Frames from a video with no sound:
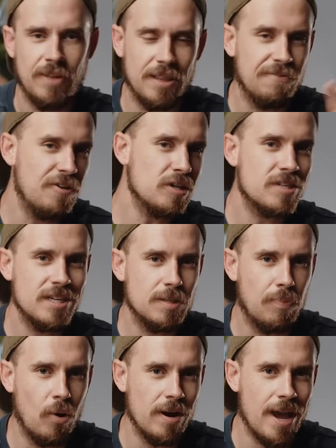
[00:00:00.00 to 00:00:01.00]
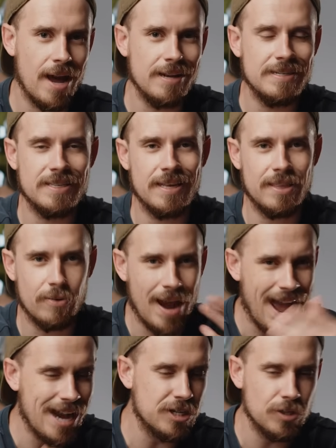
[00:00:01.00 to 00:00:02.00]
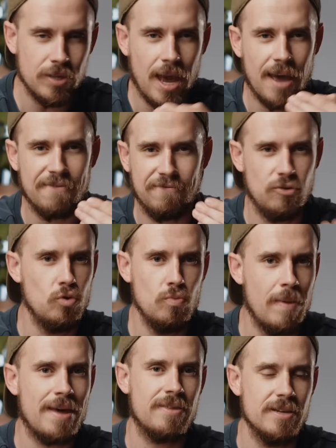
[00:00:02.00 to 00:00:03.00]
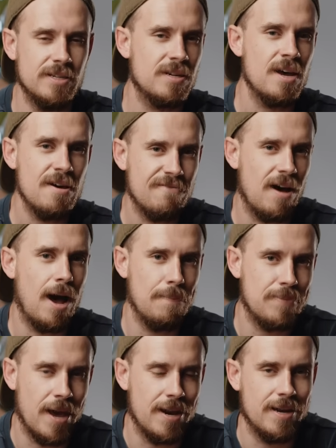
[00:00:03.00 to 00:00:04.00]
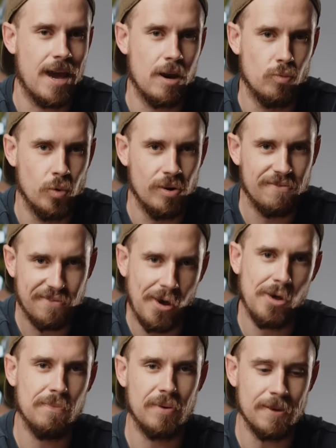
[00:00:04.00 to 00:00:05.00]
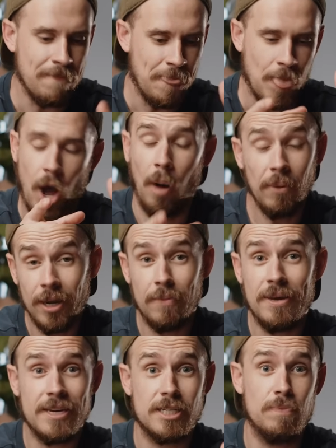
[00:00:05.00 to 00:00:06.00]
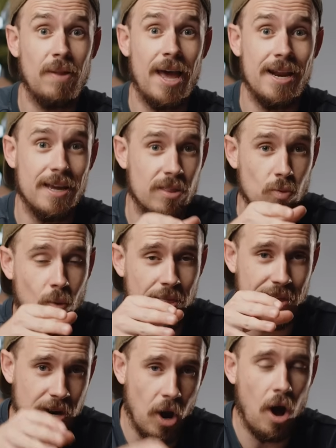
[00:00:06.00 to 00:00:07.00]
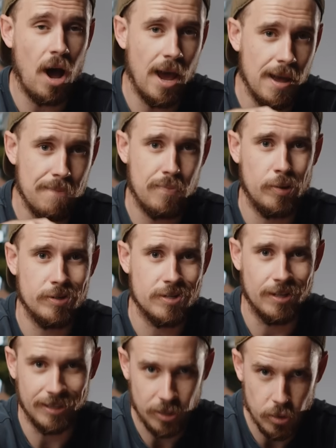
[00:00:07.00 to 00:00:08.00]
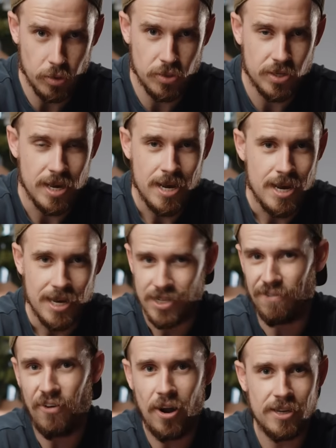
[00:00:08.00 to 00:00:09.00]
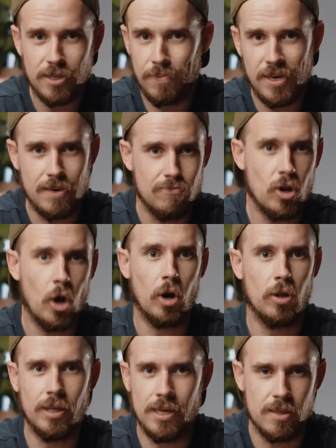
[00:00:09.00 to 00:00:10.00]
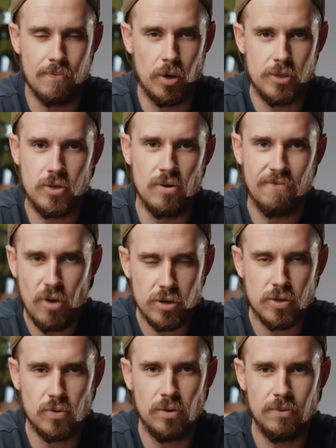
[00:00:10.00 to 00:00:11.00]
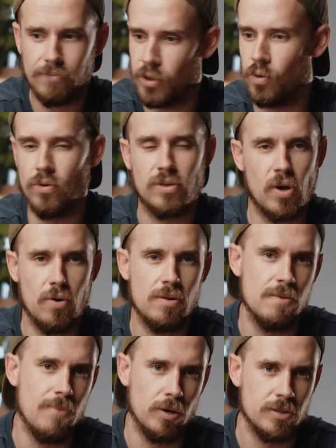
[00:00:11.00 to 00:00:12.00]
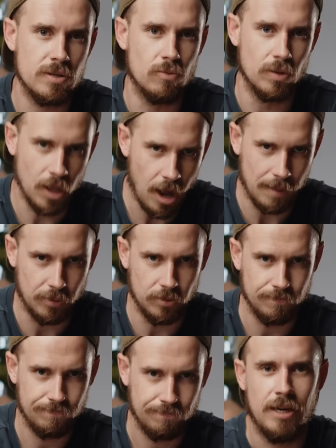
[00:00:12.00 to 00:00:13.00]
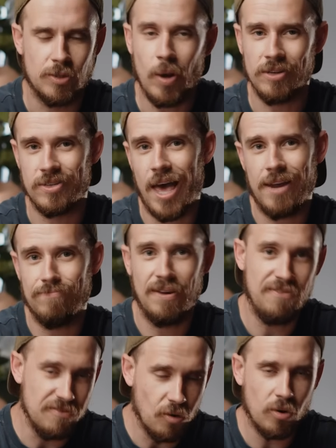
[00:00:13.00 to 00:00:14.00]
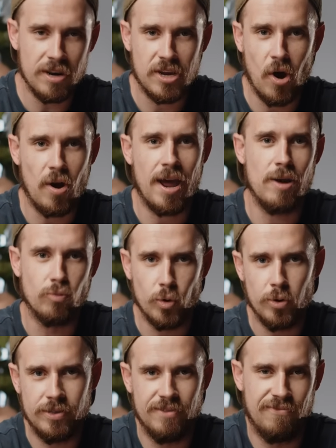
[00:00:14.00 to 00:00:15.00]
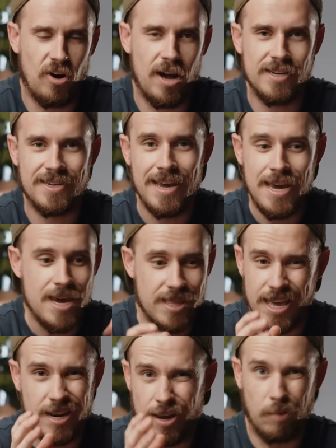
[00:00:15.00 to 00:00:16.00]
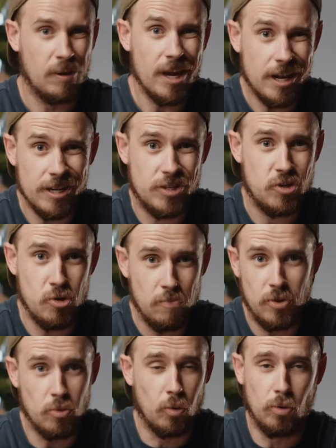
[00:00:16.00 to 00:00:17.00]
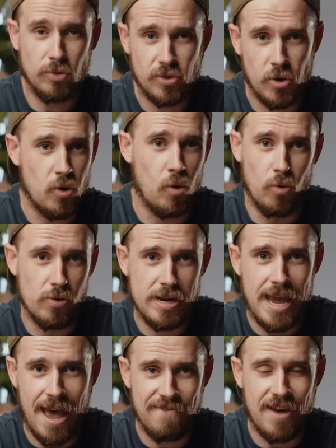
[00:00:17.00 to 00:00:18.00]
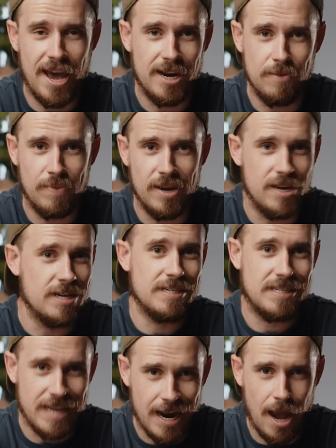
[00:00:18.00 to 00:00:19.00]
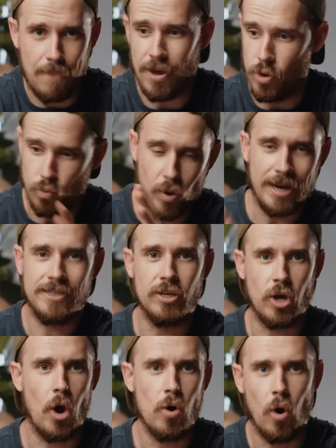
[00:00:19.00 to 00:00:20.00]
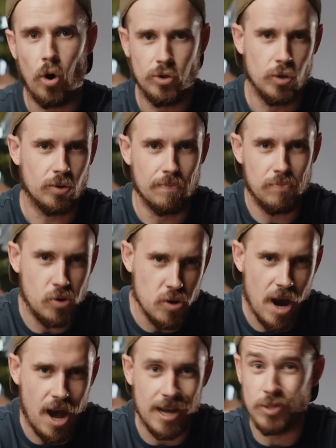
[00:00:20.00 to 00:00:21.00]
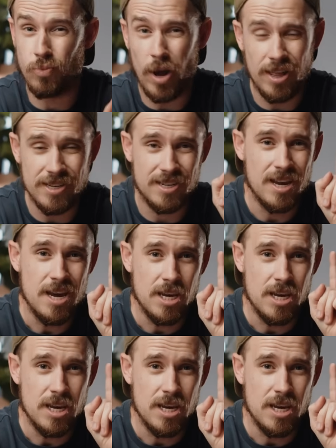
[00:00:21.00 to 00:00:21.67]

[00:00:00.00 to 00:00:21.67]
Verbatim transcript: Now, the first thing to point out is that there are actually a few methods for updating a rooted phone, but I'm going to be explaining the one that I personally use, as I find it to be not only the most universal, but also the most reliable. As well as that, if you've already got a rooted device, then I'm gonna assume you also already have ADB set up and ready to go on your computer, as well as